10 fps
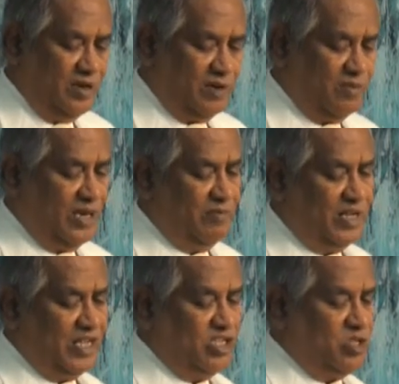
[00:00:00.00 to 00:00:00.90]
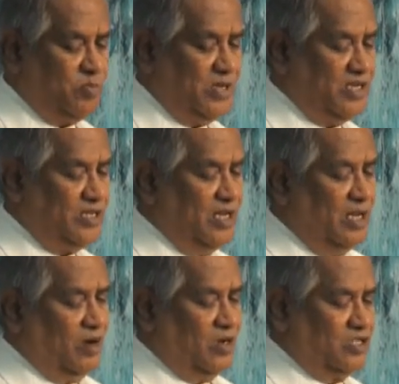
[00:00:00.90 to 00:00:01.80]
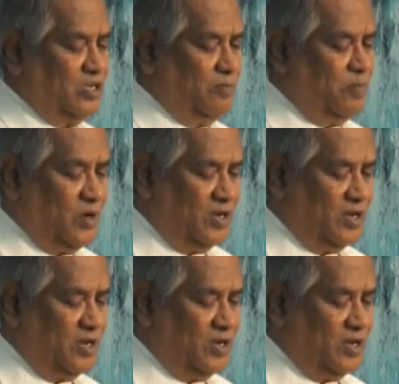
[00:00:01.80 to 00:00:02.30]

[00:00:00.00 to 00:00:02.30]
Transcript: God willing, we can speak on some